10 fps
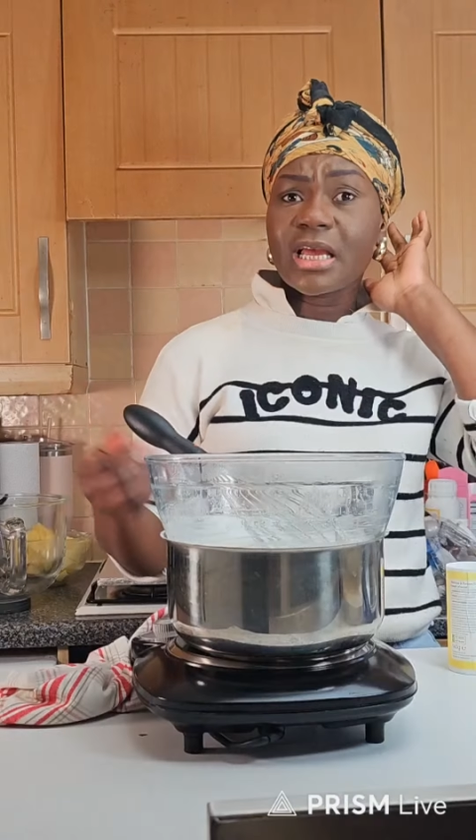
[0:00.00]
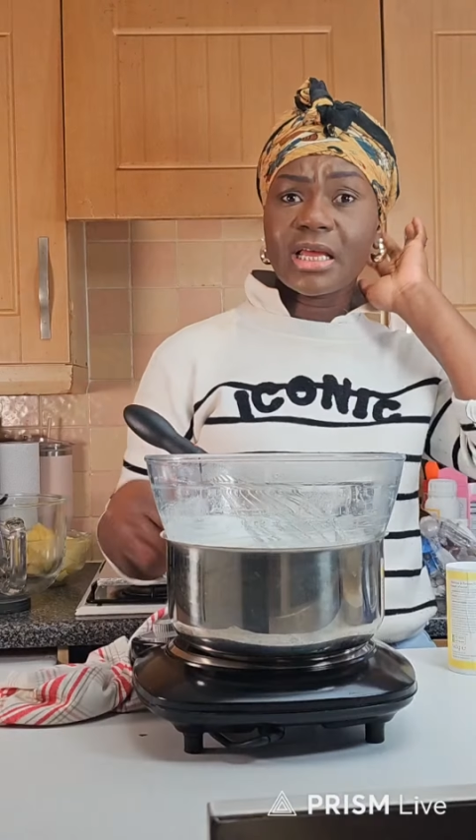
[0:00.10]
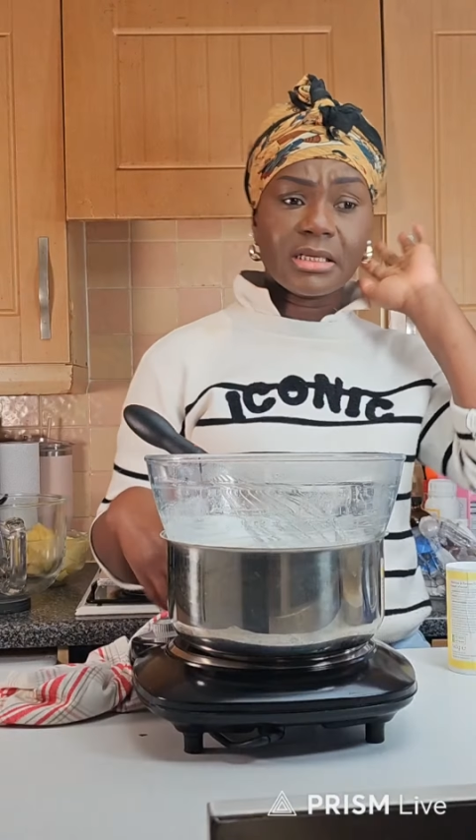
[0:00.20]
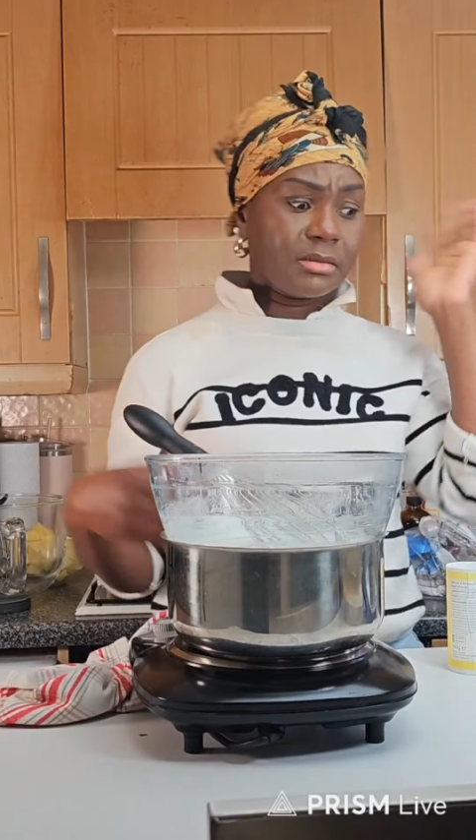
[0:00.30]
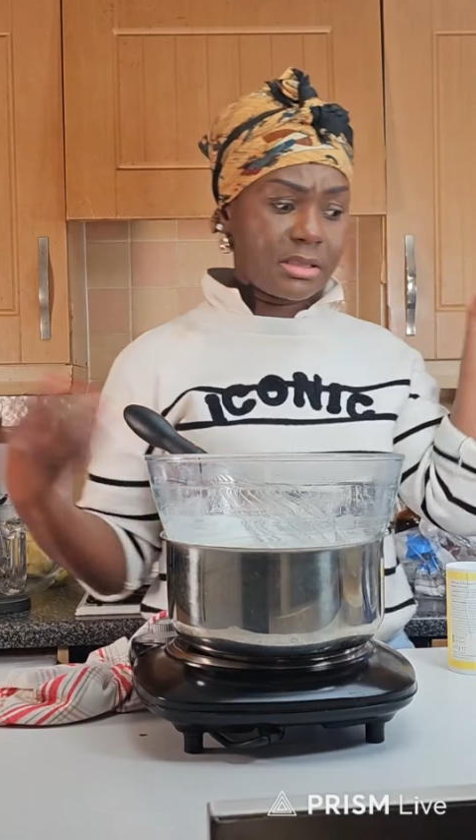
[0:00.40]

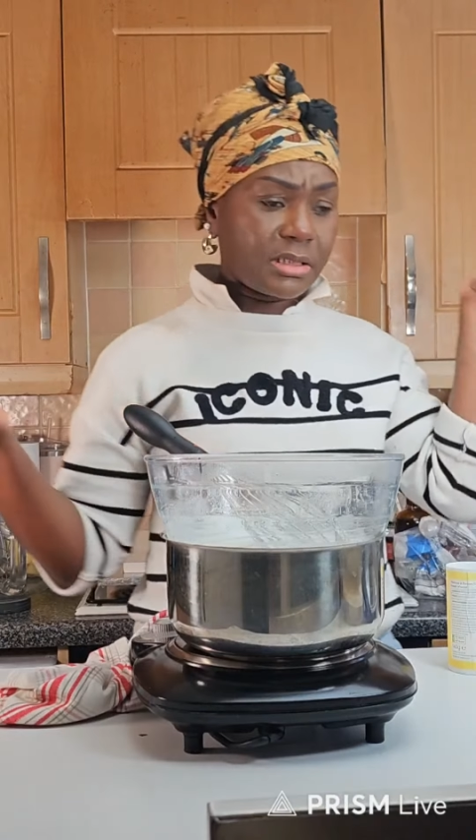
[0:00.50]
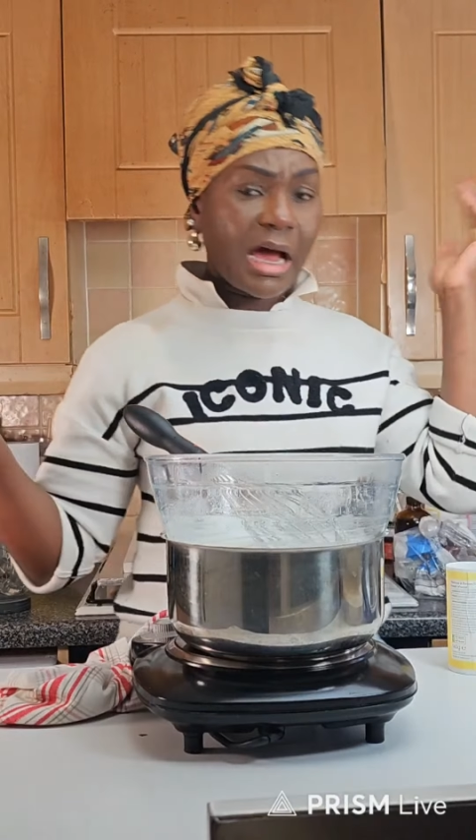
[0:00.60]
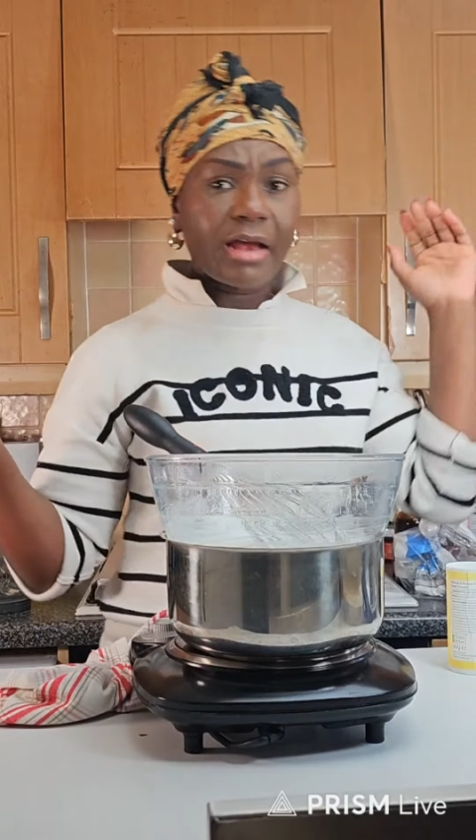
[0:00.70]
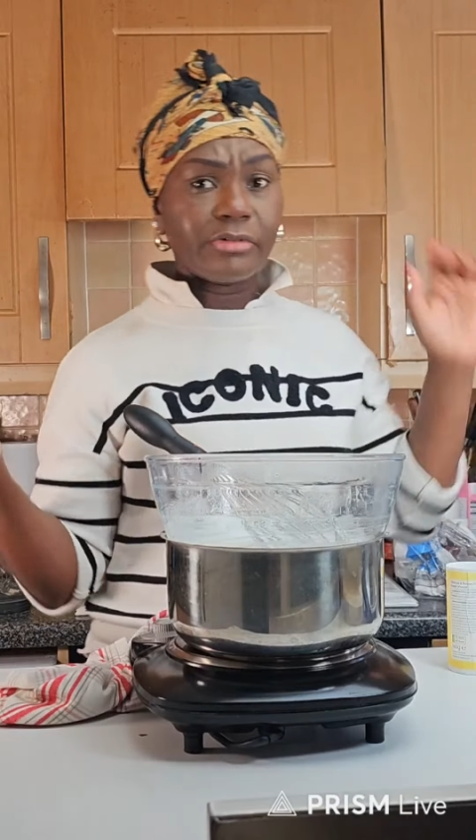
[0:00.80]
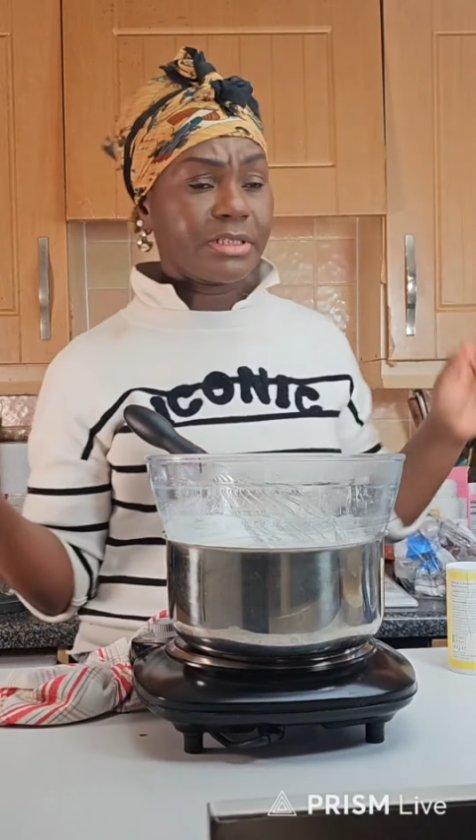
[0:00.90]
and
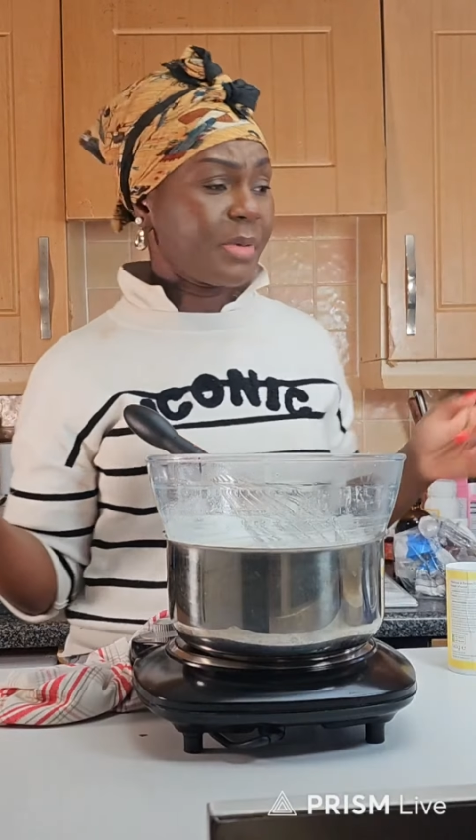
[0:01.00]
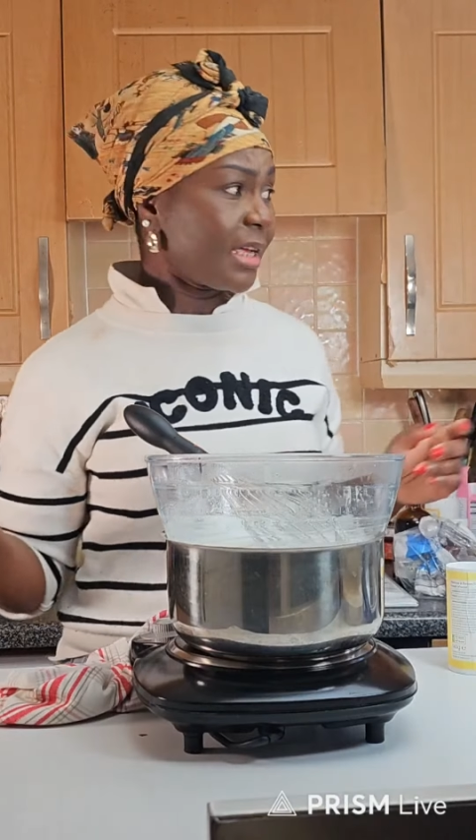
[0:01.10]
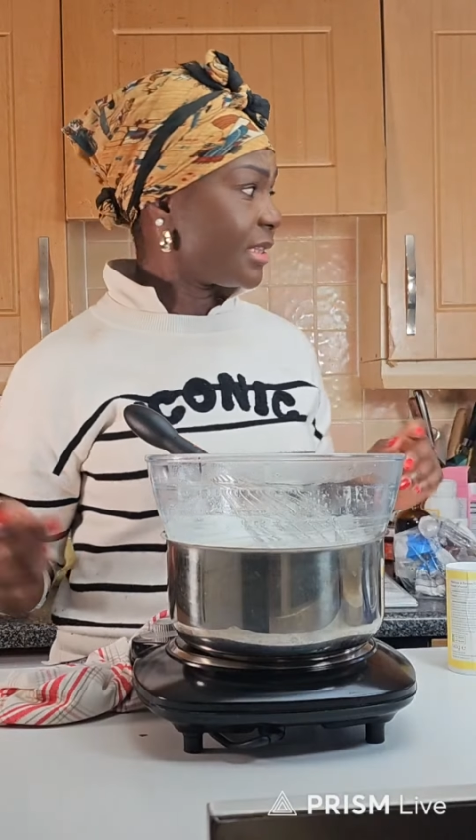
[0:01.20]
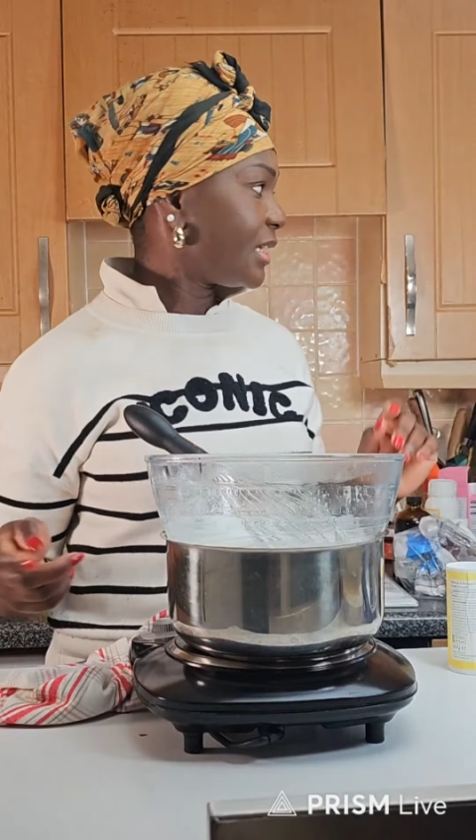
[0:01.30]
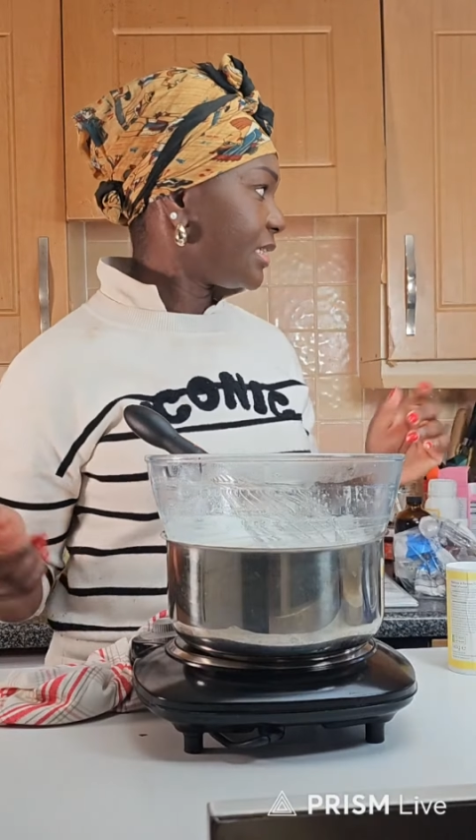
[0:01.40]
I
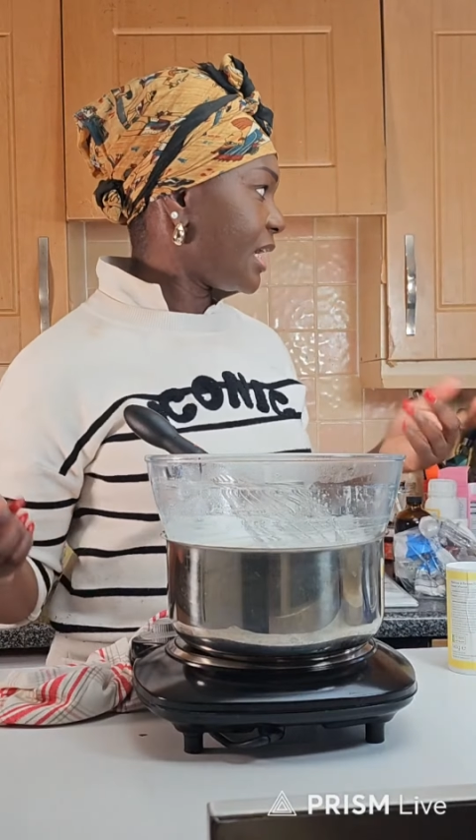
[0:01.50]
respect that.